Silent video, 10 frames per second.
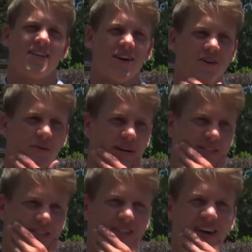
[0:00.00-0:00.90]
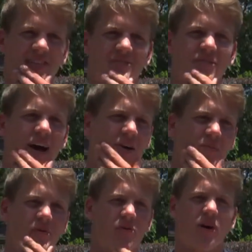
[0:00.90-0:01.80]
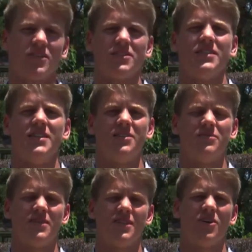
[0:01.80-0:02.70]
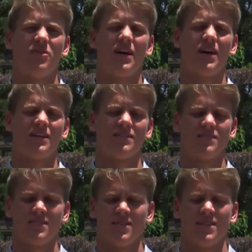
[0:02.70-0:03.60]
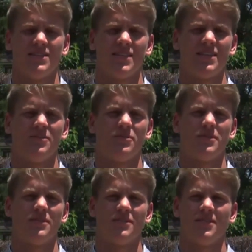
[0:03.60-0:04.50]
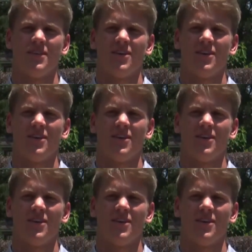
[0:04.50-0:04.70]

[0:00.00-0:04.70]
Cody Blanchard, I remember watching him in the 09 team and